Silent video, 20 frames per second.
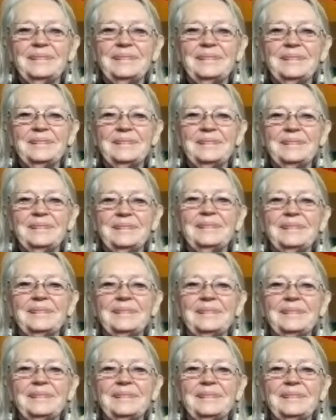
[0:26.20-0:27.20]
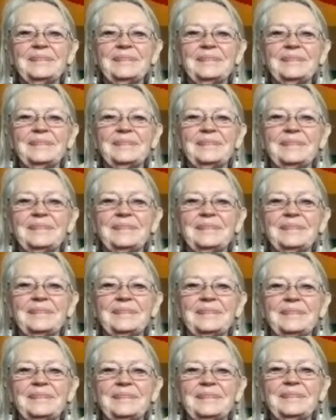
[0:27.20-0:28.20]

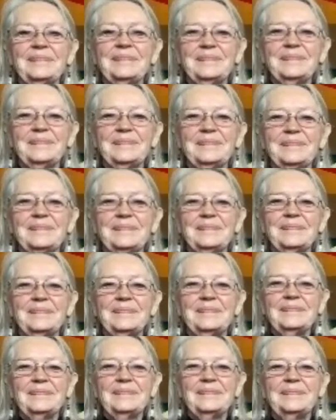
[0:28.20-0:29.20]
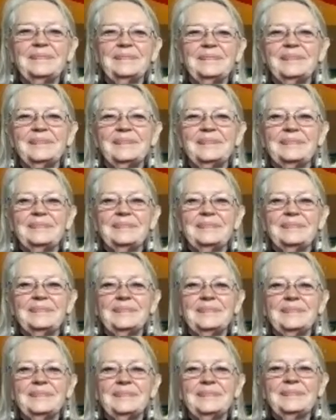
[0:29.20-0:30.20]

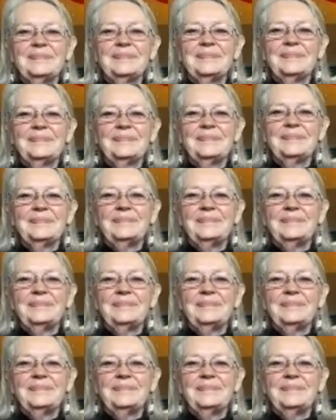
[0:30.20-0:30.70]
This person isn't speaking.